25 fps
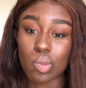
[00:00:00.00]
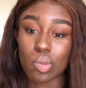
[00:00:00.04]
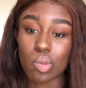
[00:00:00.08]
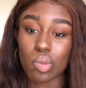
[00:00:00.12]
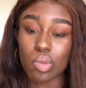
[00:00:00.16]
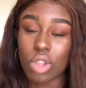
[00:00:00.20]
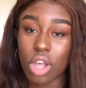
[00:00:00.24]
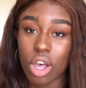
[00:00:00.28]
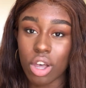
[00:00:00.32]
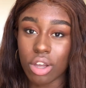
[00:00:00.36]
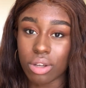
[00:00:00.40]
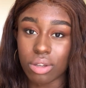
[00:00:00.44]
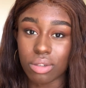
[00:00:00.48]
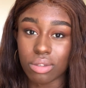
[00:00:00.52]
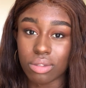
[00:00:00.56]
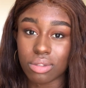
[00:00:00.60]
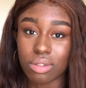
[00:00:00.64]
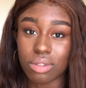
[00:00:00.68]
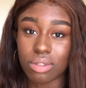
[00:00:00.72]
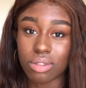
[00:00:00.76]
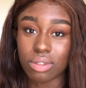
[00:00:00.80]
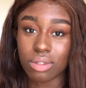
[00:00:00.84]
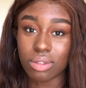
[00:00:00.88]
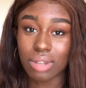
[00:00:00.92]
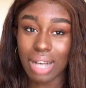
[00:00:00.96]
No,
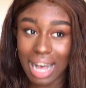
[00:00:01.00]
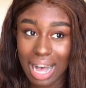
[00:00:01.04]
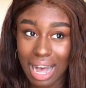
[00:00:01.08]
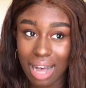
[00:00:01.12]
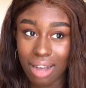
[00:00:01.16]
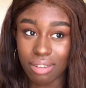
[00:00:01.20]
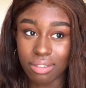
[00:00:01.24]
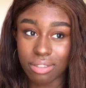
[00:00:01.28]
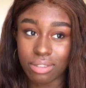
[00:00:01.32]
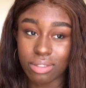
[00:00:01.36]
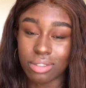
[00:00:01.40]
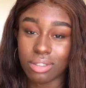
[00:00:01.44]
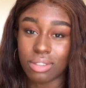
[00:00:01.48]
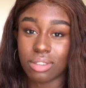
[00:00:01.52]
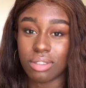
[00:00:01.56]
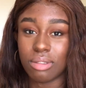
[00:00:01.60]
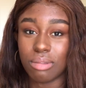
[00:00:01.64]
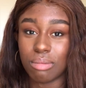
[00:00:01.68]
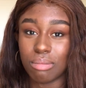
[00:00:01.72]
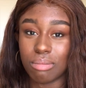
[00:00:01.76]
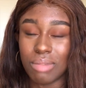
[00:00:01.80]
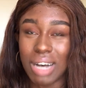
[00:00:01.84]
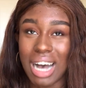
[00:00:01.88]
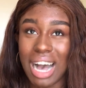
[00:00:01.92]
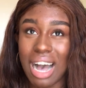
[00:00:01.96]
I have.
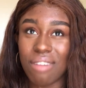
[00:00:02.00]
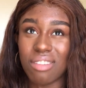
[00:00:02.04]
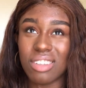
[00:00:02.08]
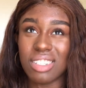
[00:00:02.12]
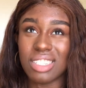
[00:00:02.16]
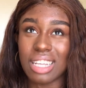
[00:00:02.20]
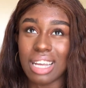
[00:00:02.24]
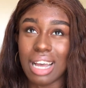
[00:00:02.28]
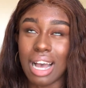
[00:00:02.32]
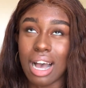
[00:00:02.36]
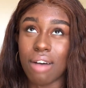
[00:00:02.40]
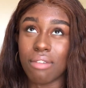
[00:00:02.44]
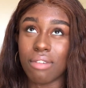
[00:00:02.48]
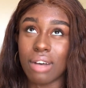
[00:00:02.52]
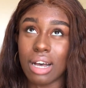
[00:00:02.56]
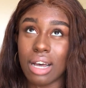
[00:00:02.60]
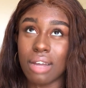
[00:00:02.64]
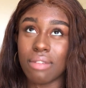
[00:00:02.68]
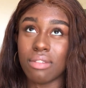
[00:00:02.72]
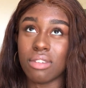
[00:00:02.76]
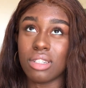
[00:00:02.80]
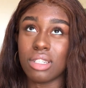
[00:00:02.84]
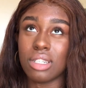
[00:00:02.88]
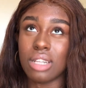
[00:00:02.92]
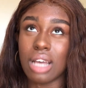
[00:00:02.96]
I
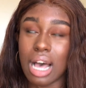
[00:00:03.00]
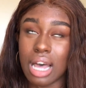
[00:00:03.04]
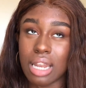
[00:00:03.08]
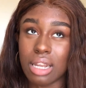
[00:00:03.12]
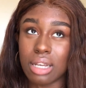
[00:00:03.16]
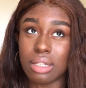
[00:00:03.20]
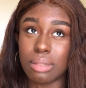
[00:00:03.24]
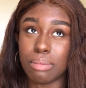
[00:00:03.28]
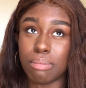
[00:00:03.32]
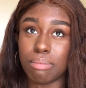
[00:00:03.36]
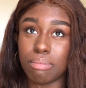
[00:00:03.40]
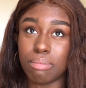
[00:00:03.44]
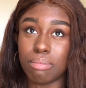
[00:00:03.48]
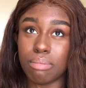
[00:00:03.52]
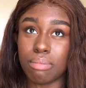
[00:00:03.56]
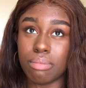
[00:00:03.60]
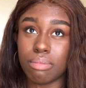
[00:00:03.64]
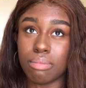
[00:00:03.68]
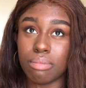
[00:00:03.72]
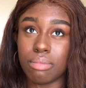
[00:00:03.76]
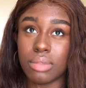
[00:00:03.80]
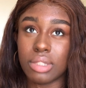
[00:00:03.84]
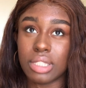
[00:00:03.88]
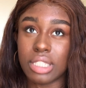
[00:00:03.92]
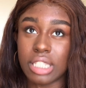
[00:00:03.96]
haven't had a
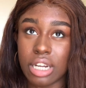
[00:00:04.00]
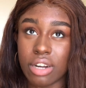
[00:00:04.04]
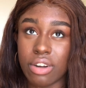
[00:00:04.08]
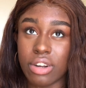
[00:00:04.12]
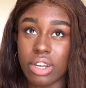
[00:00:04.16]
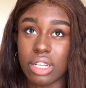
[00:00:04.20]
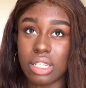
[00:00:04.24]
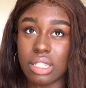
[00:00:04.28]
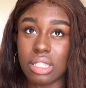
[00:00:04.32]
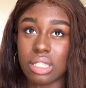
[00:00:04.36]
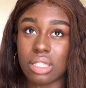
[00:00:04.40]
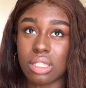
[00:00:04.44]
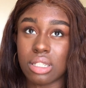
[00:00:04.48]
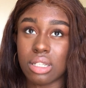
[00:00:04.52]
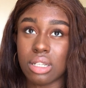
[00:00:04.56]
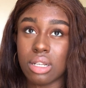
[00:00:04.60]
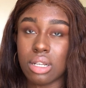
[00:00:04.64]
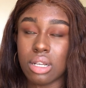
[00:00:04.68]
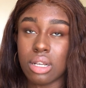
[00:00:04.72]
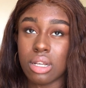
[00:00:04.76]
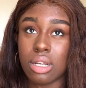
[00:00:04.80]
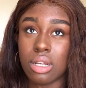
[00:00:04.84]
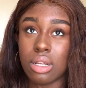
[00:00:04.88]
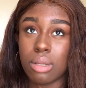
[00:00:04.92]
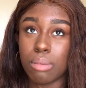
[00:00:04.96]
serious
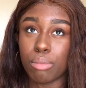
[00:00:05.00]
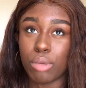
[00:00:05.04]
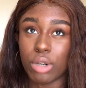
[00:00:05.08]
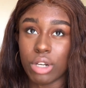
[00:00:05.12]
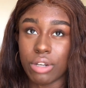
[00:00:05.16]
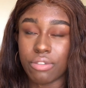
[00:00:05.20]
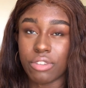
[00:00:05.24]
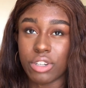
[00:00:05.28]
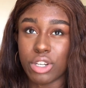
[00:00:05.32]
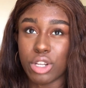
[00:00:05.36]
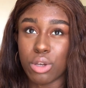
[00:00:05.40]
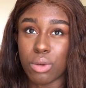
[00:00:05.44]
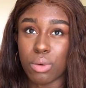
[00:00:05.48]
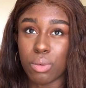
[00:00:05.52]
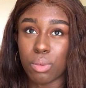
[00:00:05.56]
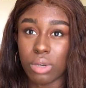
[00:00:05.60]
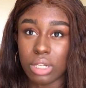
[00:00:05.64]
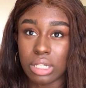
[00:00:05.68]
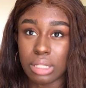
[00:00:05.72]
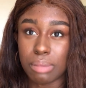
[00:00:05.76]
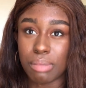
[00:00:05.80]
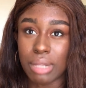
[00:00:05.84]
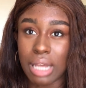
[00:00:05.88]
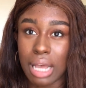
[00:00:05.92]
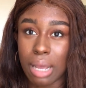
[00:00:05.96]
boyfriend who
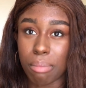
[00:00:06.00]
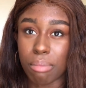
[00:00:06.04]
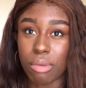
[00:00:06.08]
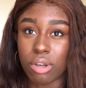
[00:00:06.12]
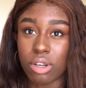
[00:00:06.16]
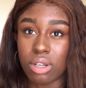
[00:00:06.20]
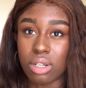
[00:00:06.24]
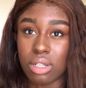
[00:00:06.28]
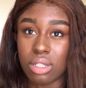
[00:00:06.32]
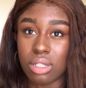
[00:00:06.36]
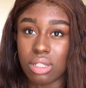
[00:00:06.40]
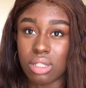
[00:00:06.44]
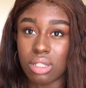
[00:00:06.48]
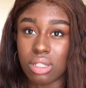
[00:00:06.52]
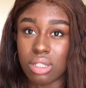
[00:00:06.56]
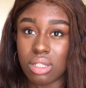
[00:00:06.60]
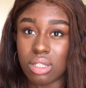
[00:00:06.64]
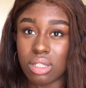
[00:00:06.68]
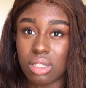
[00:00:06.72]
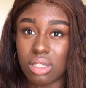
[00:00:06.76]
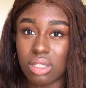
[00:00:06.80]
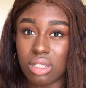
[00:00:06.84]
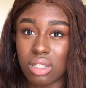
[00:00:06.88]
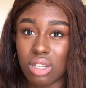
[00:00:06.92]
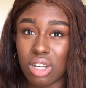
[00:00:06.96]
was black
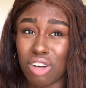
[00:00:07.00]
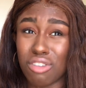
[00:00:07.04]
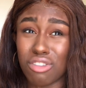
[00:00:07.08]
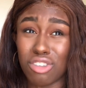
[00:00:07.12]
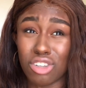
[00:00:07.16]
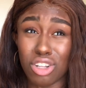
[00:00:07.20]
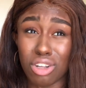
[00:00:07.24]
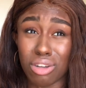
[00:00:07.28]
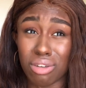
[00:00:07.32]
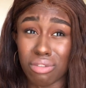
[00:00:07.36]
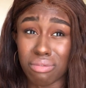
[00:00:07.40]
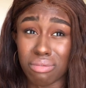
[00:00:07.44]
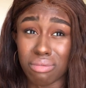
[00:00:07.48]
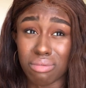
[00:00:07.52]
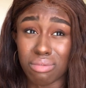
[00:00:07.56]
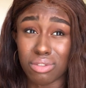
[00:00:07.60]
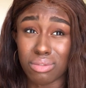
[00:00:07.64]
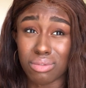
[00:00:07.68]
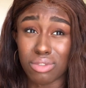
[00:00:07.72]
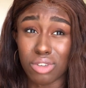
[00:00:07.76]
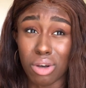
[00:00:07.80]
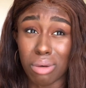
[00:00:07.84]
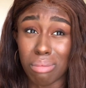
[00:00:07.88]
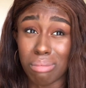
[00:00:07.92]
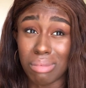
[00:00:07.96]
because of a lot of
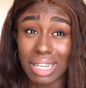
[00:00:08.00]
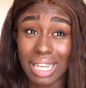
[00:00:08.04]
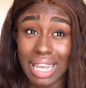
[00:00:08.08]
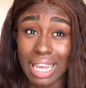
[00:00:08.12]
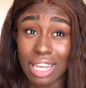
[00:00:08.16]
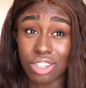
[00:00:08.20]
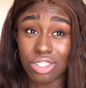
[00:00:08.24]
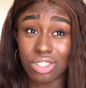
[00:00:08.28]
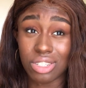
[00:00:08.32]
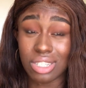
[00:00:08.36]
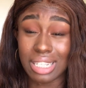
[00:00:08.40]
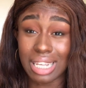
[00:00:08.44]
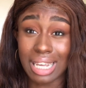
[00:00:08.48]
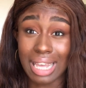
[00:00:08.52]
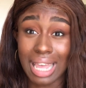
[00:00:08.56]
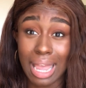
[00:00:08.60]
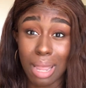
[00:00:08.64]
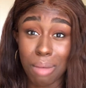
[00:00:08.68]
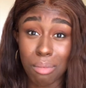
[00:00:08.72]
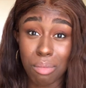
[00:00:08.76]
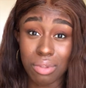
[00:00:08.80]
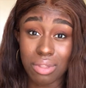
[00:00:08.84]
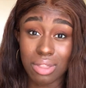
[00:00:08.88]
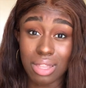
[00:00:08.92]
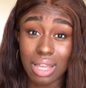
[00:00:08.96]
complications that
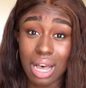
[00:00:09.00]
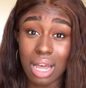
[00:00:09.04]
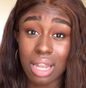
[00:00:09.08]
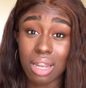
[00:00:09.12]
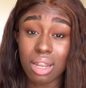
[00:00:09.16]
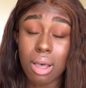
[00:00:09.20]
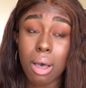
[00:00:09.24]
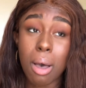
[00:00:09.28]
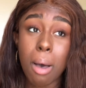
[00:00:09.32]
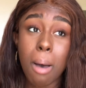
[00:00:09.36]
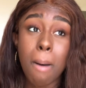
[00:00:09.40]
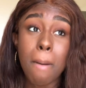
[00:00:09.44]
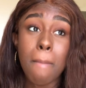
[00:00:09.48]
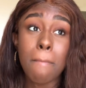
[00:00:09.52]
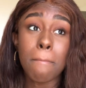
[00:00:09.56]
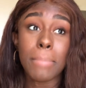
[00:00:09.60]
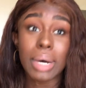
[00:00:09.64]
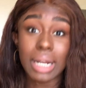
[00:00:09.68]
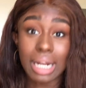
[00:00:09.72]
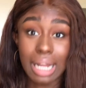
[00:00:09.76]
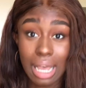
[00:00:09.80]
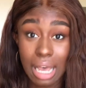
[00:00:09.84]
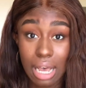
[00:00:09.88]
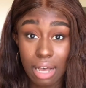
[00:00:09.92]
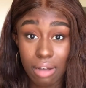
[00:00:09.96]
came with that.
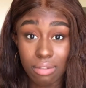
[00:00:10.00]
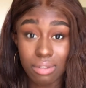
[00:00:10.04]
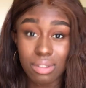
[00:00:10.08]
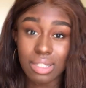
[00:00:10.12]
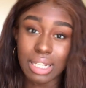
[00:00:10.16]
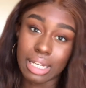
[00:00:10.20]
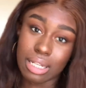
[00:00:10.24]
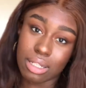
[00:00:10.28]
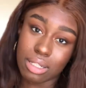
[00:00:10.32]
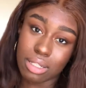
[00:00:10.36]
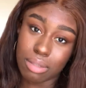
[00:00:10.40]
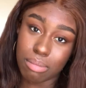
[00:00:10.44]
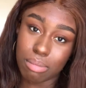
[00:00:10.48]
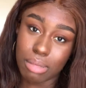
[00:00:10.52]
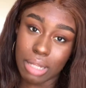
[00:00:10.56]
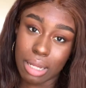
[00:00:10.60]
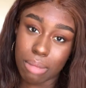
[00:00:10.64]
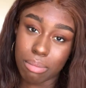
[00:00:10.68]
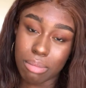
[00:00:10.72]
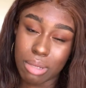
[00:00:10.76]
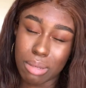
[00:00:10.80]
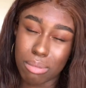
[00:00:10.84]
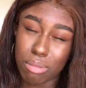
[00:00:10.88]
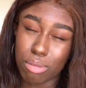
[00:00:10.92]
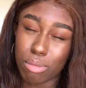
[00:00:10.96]
But I have dated
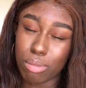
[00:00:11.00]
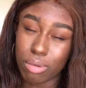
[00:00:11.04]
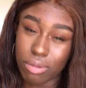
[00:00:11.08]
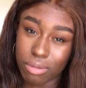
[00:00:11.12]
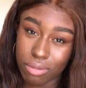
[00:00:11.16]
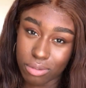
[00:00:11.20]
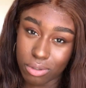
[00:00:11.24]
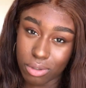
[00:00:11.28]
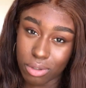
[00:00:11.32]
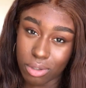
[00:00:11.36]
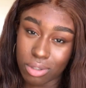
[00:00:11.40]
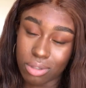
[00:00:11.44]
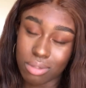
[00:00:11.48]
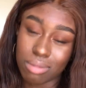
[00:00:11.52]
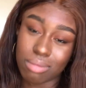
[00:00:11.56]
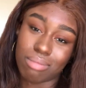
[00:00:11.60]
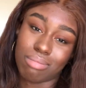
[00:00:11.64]
black people before.